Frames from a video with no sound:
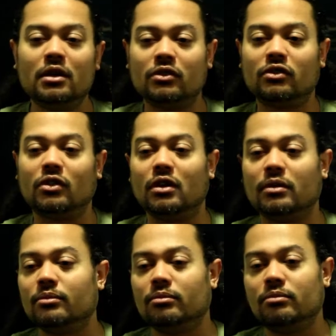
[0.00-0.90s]
So
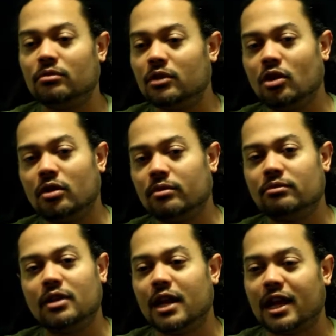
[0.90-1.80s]
you know,
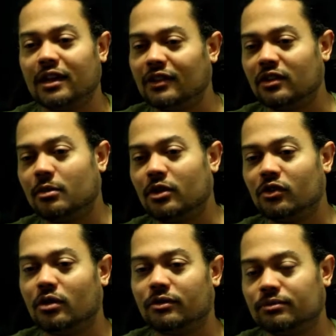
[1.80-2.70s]
they can set up their
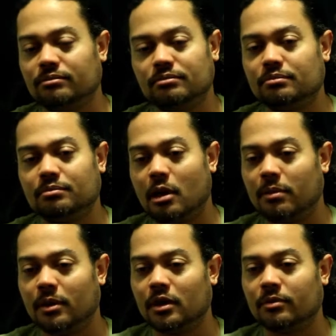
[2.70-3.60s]
stuff
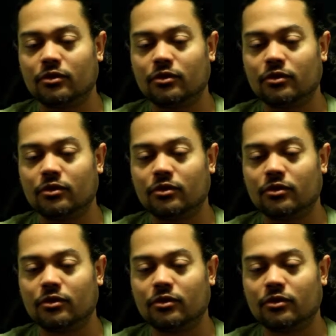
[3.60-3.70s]
properly.